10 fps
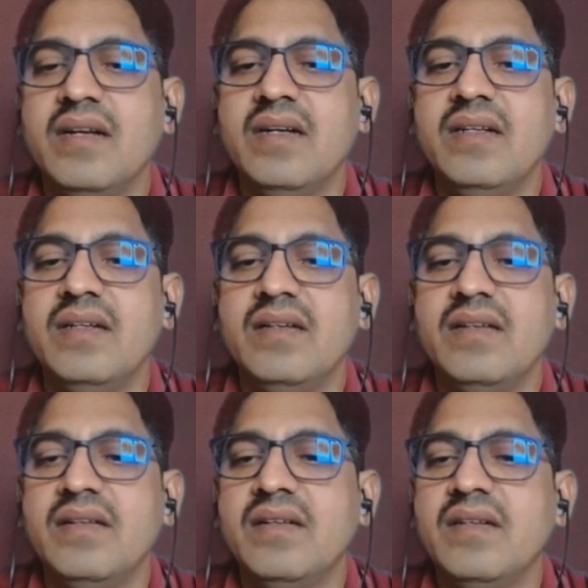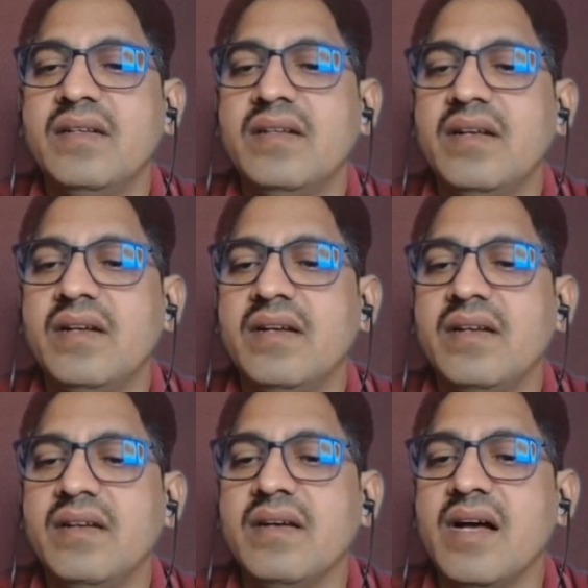and
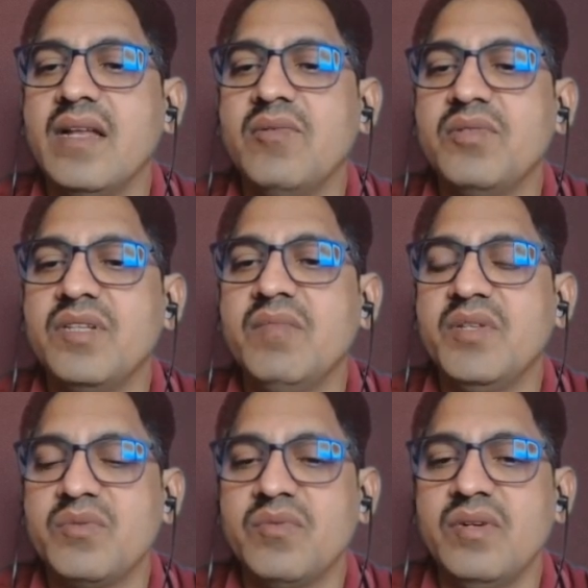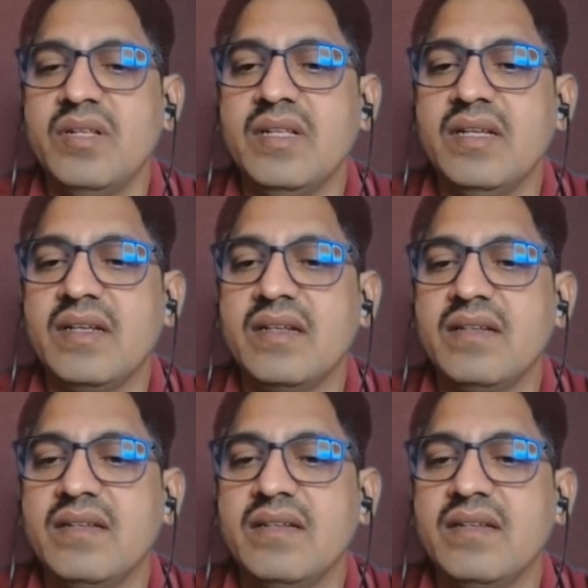gynoecium is only there.